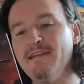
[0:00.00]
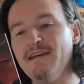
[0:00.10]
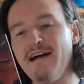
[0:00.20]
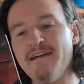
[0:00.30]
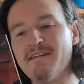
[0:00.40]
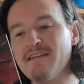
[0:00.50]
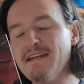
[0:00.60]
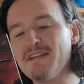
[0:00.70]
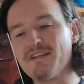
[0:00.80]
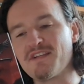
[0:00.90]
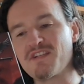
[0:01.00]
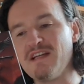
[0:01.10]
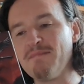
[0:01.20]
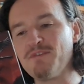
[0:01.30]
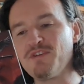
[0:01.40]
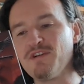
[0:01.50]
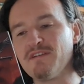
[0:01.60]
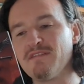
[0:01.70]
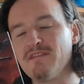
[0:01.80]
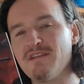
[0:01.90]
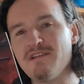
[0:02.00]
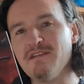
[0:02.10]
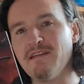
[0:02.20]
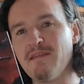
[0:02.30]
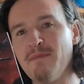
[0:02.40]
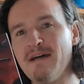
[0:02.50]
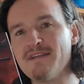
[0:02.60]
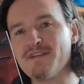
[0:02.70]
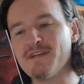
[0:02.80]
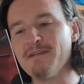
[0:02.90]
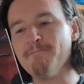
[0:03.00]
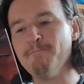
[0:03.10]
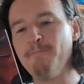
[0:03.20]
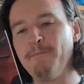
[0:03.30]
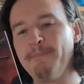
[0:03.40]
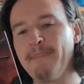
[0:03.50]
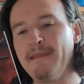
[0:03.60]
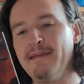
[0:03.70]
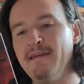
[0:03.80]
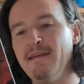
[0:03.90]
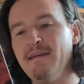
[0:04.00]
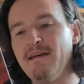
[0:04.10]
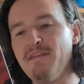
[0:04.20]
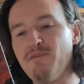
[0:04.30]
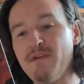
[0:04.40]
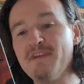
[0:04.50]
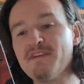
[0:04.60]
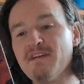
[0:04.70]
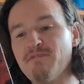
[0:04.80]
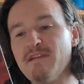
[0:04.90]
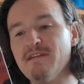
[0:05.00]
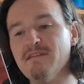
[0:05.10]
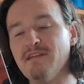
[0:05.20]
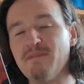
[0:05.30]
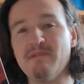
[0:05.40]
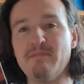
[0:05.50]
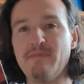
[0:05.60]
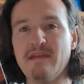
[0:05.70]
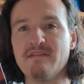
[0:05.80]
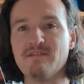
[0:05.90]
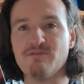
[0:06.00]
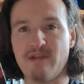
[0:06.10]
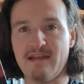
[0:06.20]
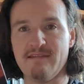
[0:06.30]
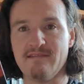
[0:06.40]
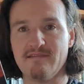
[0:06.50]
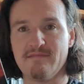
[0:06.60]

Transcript: The iron gates had slammed shut, sealing the masses in, and the racing arena had been painted red.